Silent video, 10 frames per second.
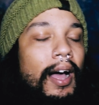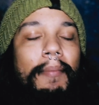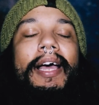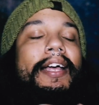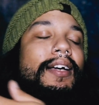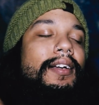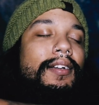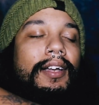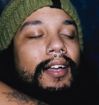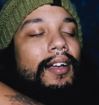I'm like
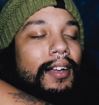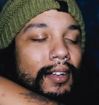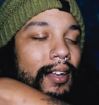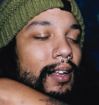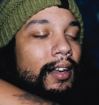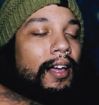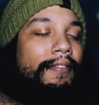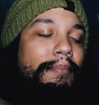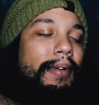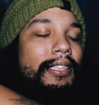
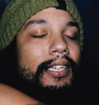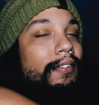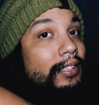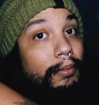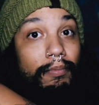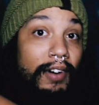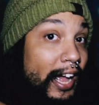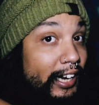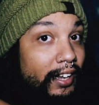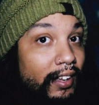loving myself because I'm
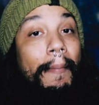ready.